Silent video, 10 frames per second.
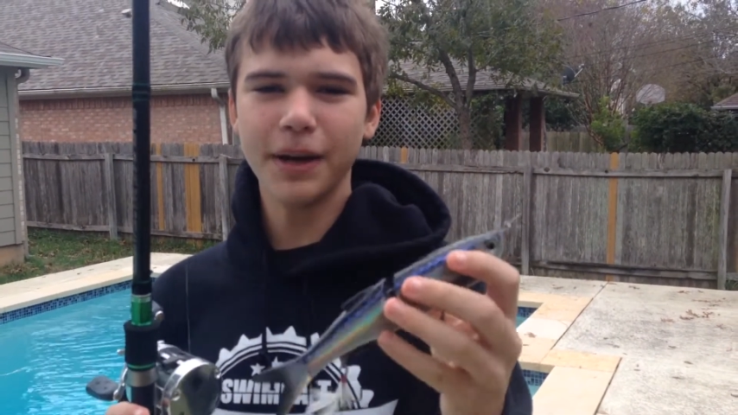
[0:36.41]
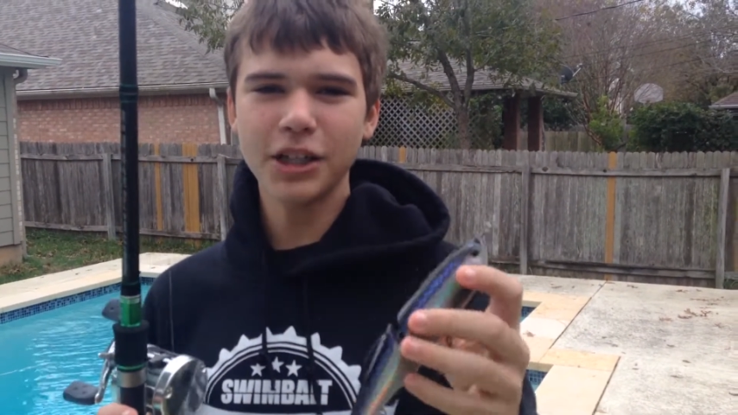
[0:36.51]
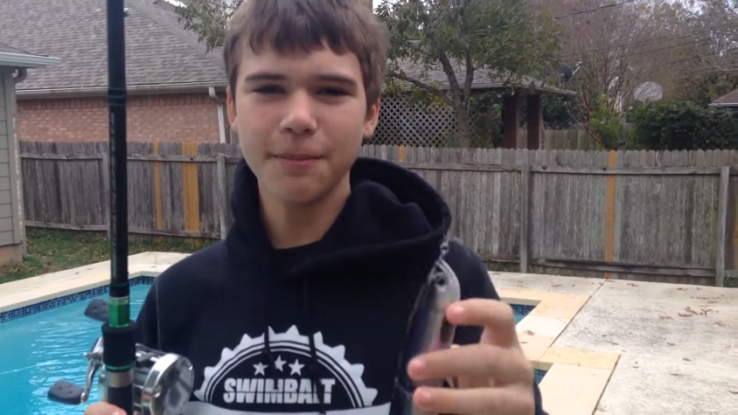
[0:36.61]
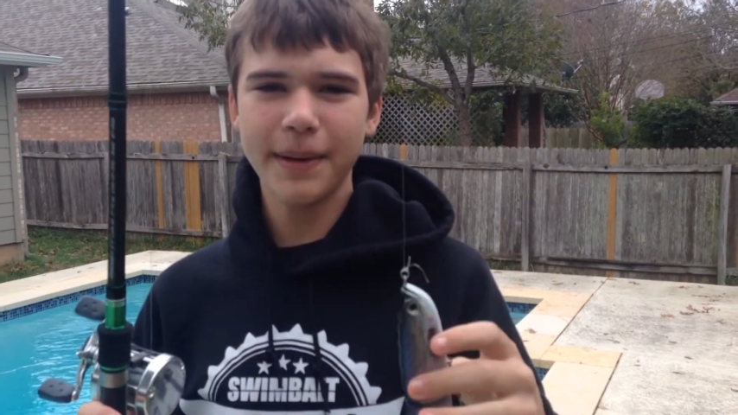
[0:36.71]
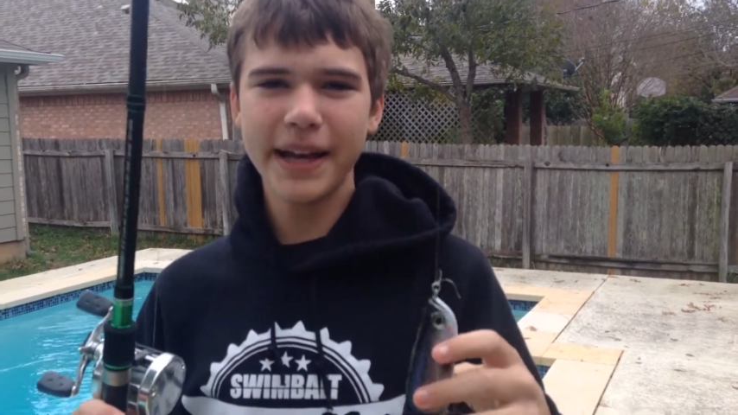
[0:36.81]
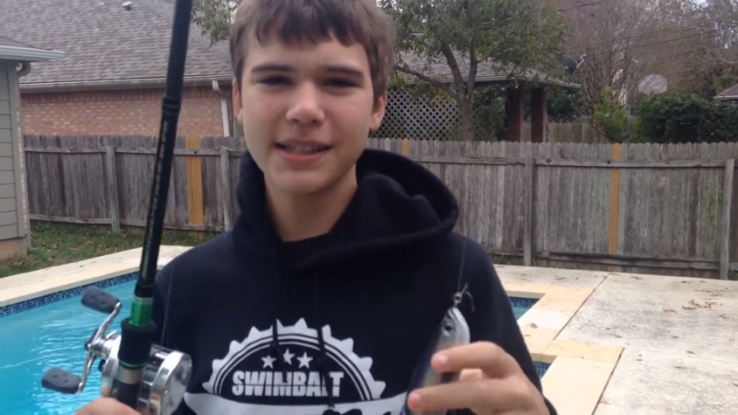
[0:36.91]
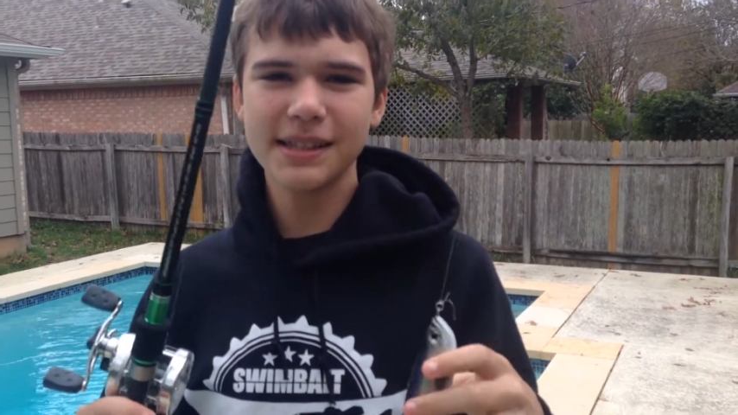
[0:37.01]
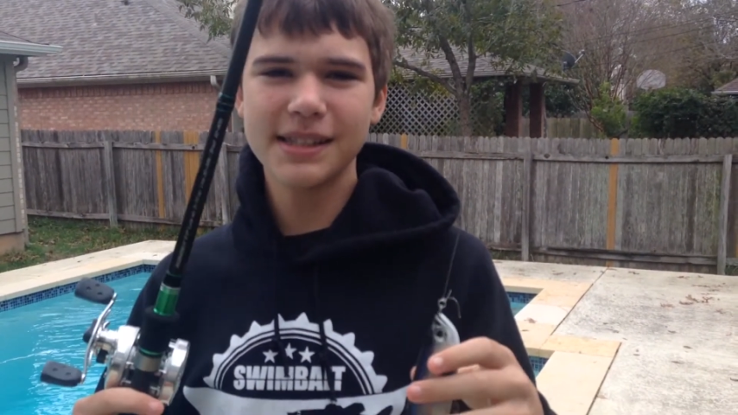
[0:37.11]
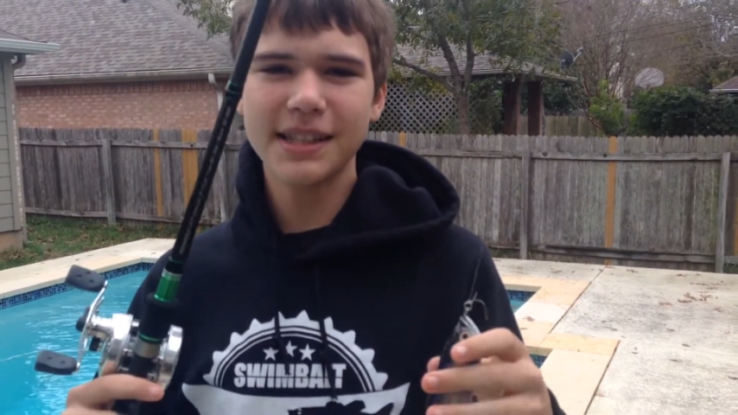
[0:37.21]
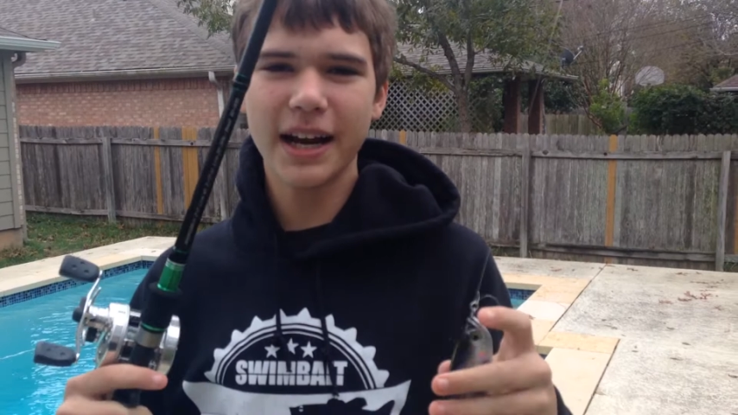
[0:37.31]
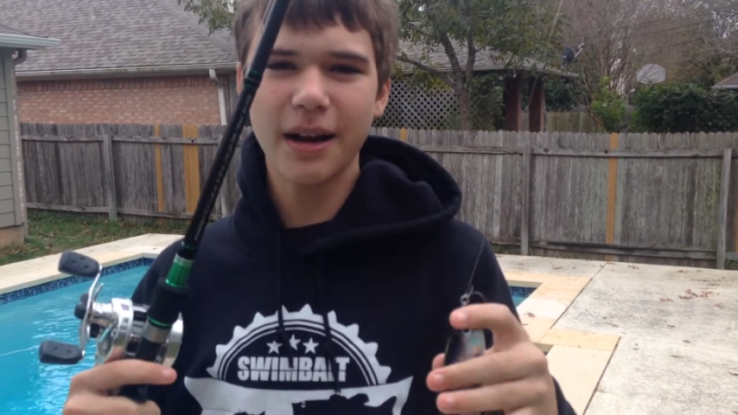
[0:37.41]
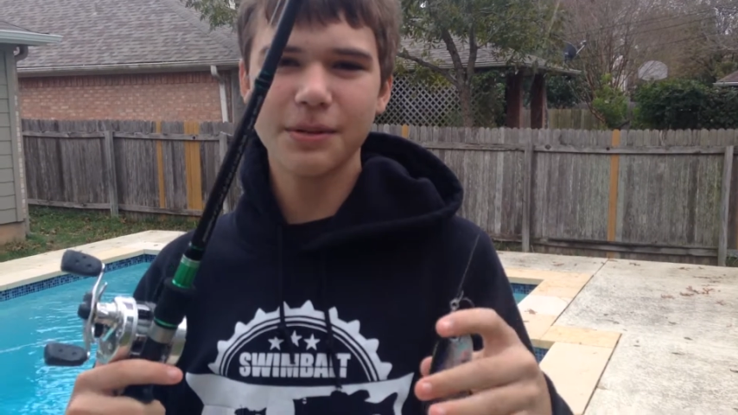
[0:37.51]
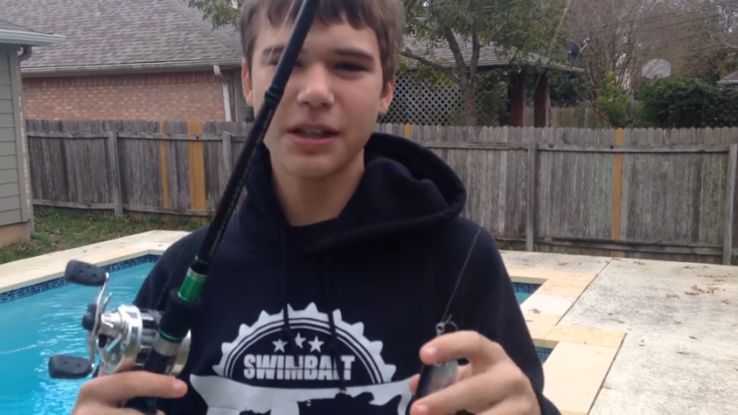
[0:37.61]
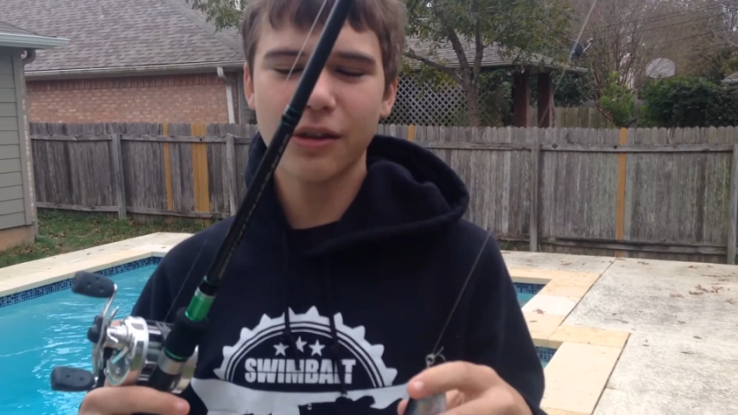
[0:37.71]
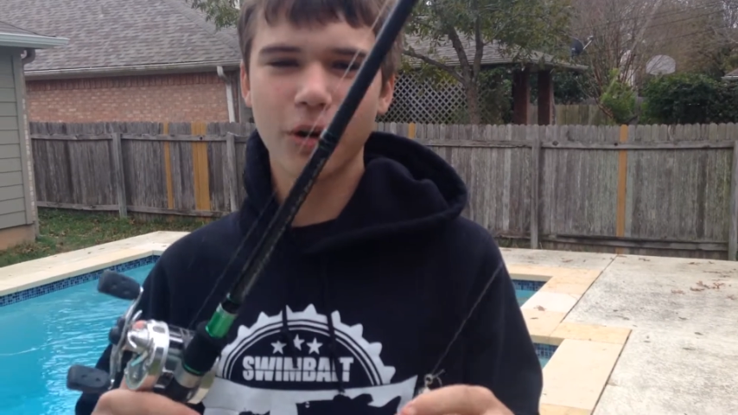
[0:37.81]
budget baits and
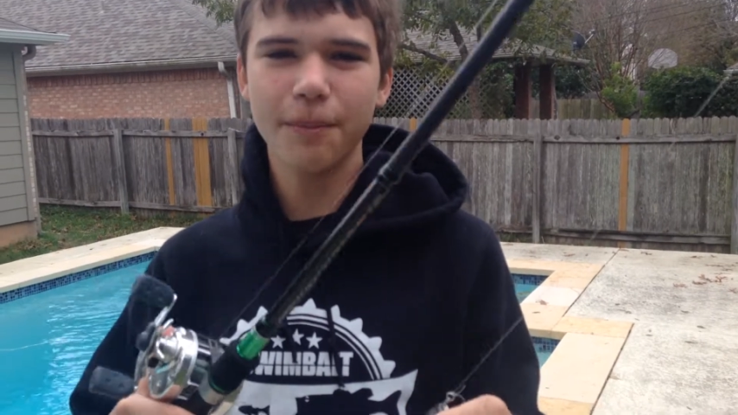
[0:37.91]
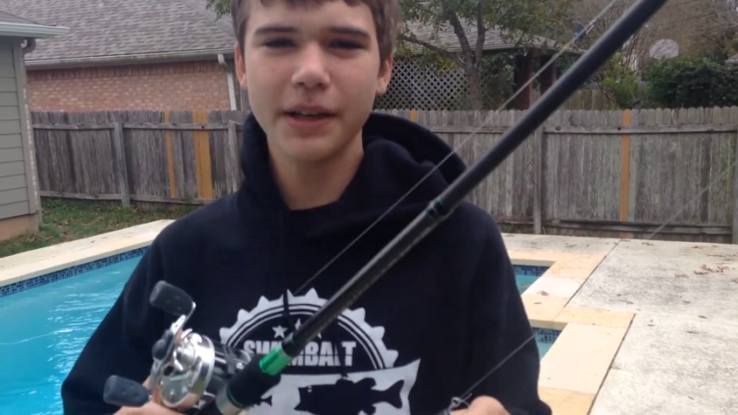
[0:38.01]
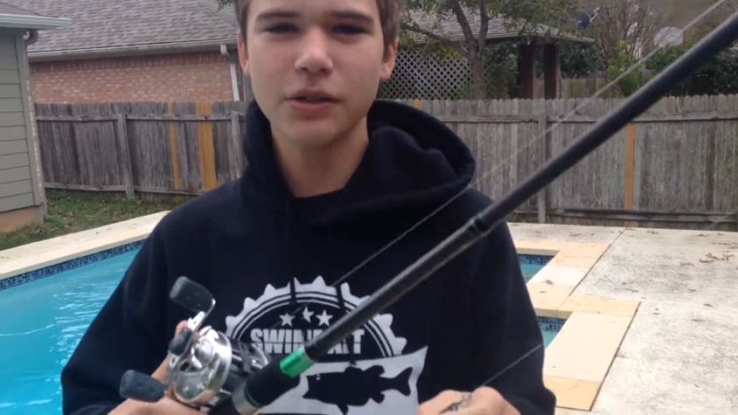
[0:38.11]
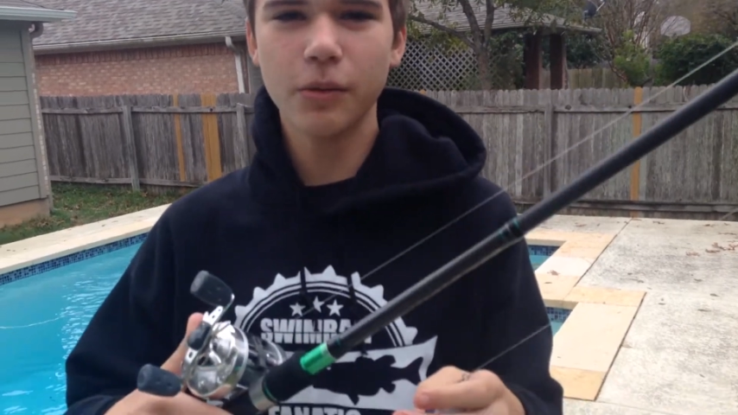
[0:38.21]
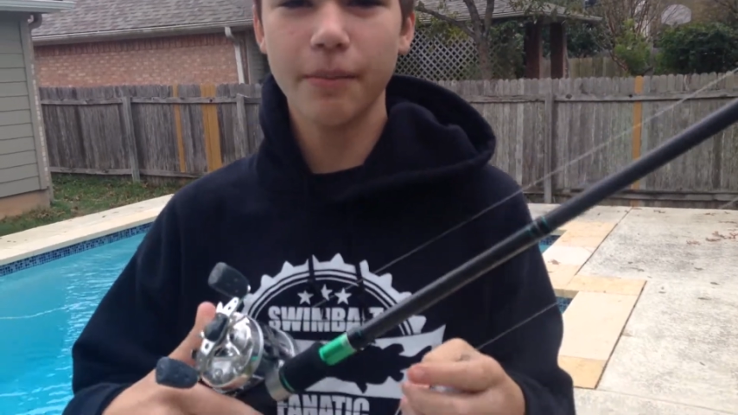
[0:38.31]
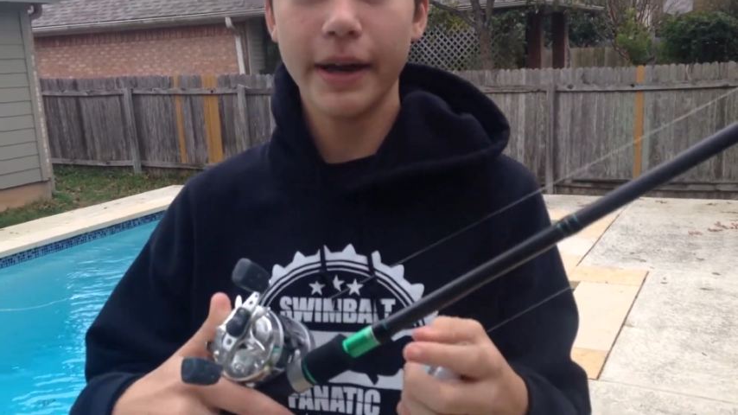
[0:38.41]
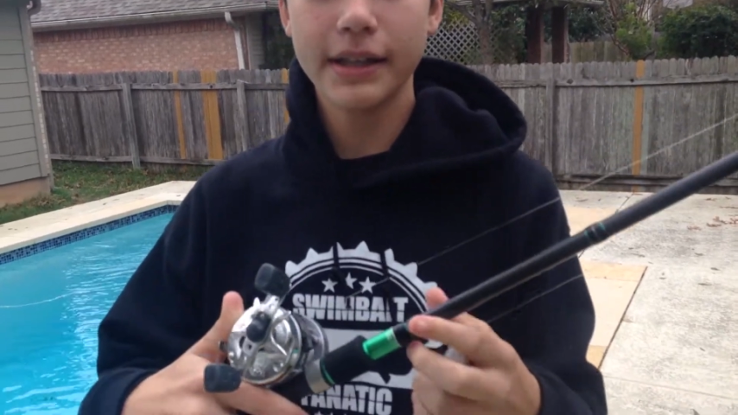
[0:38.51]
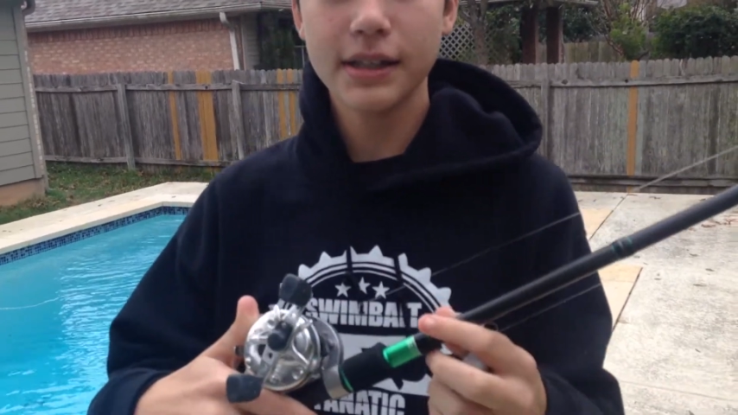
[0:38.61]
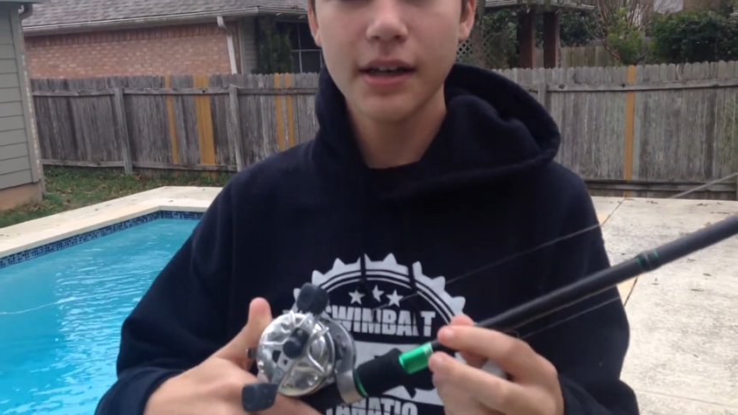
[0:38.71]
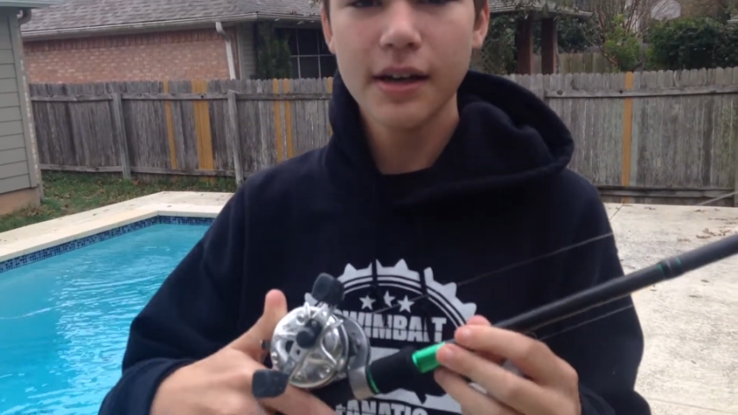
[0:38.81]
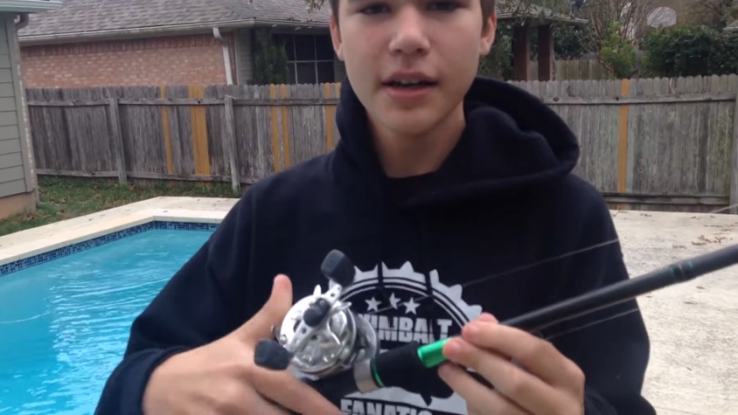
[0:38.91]
setups to throw big swim baits.